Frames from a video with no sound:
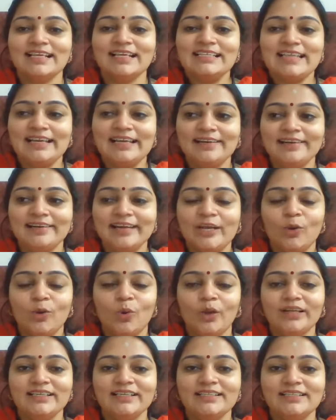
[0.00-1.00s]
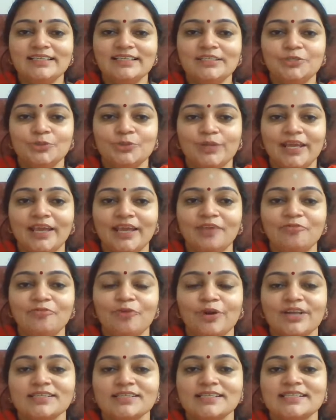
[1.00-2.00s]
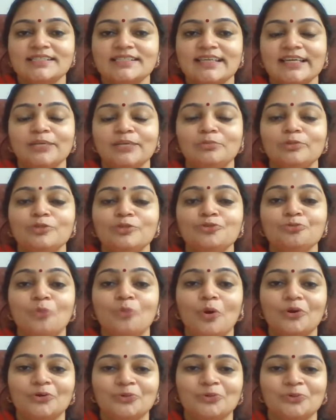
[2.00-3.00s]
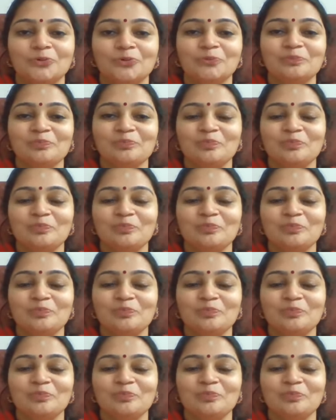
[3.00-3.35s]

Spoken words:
Gender Equality Today for a Sustainable Tomorrow.